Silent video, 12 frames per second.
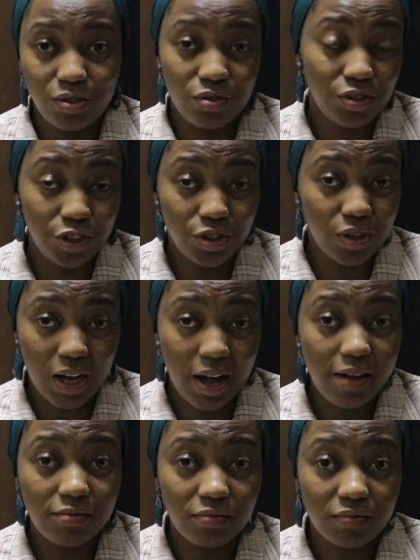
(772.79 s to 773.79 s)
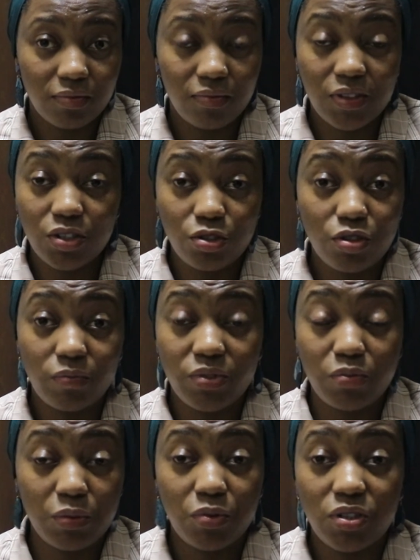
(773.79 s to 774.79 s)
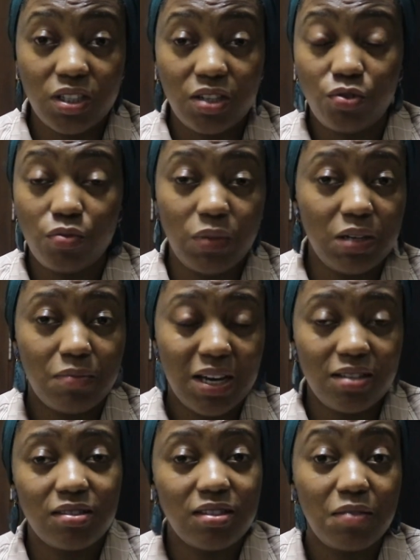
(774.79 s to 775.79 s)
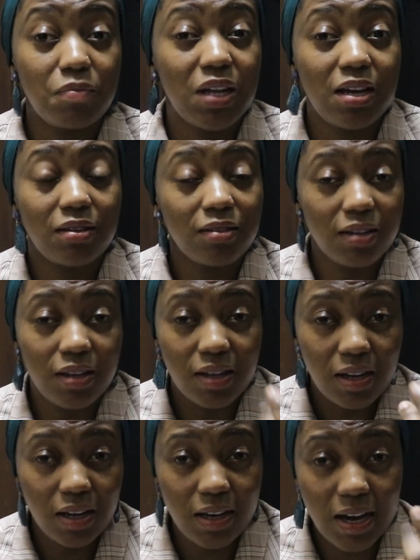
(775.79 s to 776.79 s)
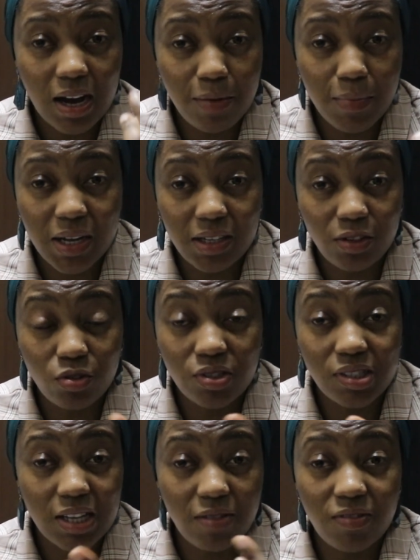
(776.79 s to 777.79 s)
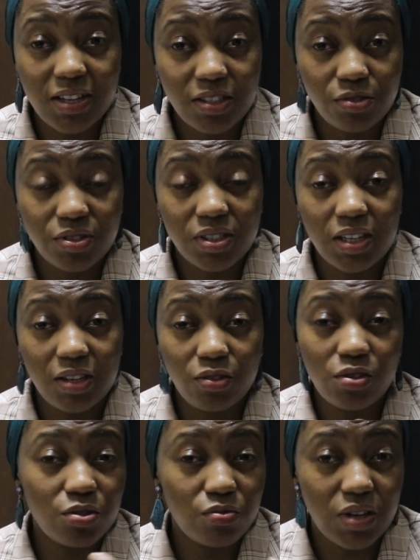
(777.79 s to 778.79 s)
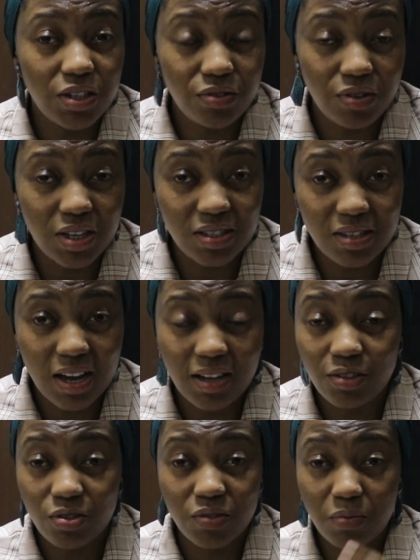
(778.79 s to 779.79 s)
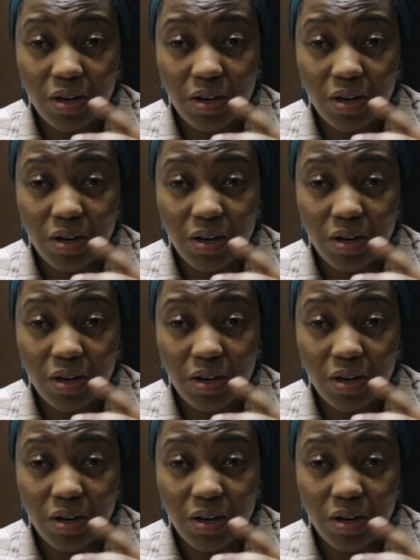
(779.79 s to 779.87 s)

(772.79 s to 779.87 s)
Don't joke, these jobs people tend to minimize them, but the kamani, those servers you see, those waitresses, those